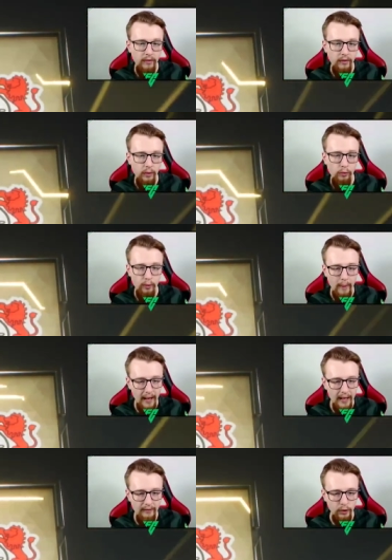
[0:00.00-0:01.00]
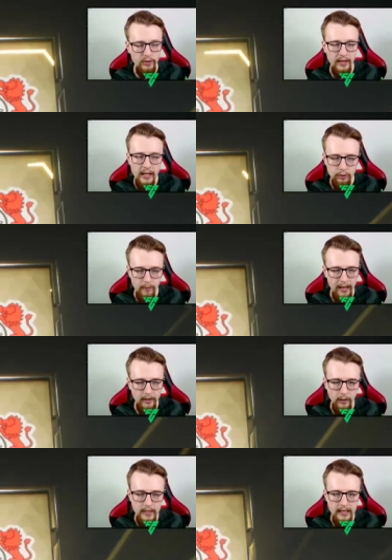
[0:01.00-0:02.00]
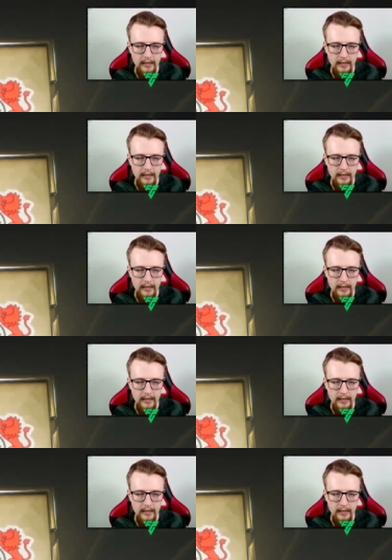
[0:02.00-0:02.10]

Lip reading: Ooh, from Bayer Leverkusen. That's Grimaldo, isn't it?